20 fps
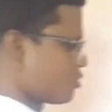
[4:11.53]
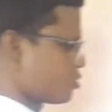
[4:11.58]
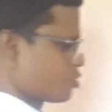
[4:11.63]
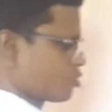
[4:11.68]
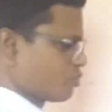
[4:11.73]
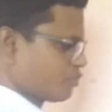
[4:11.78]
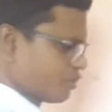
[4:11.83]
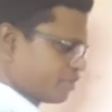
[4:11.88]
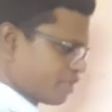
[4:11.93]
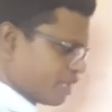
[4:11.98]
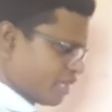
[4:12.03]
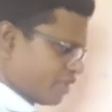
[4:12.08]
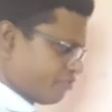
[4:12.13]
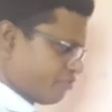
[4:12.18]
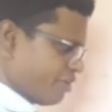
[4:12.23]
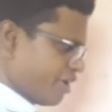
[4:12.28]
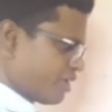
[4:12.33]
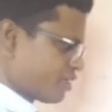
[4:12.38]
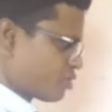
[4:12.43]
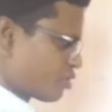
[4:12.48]
So when I
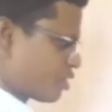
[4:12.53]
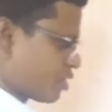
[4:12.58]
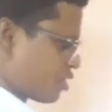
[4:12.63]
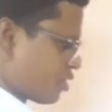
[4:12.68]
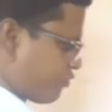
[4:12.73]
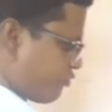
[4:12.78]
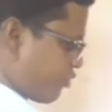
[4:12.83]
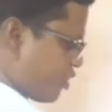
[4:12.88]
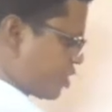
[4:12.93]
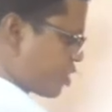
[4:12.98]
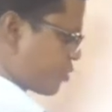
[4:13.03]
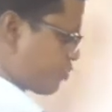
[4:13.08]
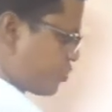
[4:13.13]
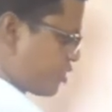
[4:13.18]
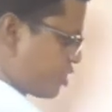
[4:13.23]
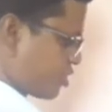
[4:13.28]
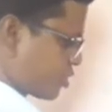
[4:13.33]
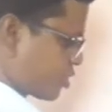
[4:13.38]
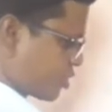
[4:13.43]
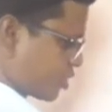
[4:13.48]
write it in the first
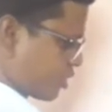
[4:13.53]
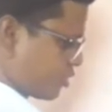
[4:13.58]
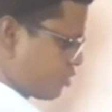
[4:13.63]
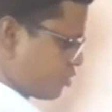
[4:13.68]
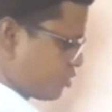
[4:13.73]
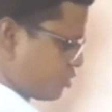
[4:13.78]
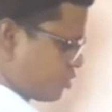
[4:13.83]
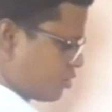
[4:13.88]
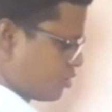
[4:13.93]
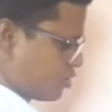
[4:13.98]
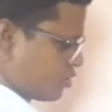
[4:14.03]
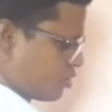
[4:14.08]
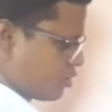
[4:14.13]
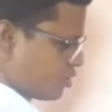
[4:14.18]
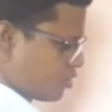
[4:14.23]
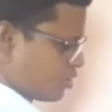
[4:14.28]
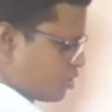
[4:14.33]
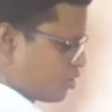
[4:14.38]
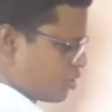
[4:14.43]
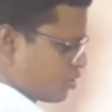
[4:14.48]
person
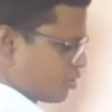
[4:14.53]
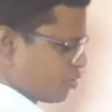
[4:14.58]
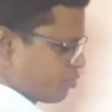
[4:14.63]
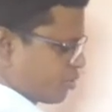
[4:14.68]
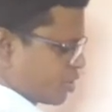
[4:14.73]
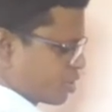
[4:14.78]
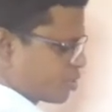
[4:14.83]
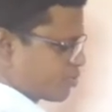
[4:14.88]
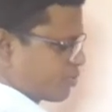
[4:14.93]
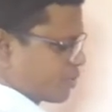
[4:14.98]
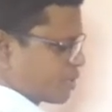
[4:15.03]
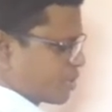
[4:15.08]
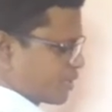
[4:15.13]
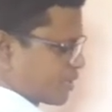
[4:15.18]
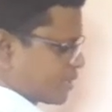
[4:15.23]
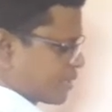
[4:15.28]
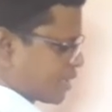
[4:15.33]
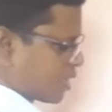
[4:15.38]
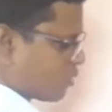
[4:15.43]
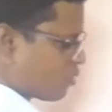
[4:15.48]

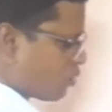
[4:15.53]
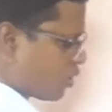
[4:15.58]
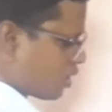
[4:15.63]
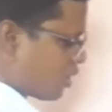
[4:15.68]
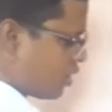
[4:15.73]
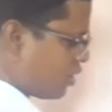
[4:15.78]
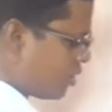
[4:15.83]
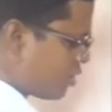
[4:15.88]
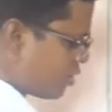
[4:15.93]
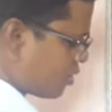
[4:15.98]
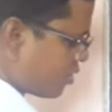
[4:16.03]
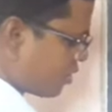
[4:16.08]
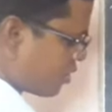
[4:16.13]
singular,